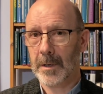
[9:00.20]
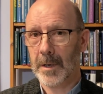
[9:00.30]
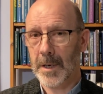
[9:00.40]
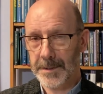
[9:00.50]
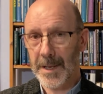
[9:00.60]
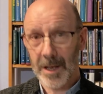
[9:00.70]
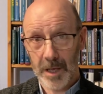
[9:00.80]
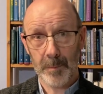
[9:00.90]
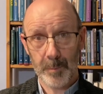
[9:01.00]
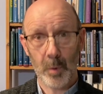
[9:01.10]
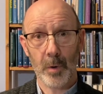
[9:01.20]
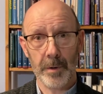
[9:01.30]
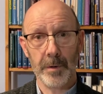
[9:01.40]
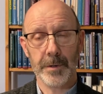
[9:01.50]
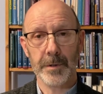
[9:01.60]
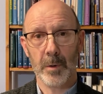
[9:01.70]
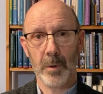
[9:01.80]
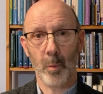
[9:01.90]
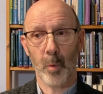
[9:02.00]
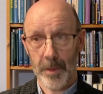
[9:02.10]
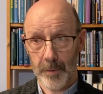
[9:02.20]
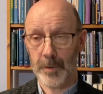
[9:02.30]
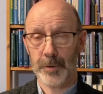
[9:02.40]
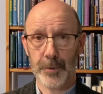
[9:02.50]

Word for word: Isn't that important? Whether it's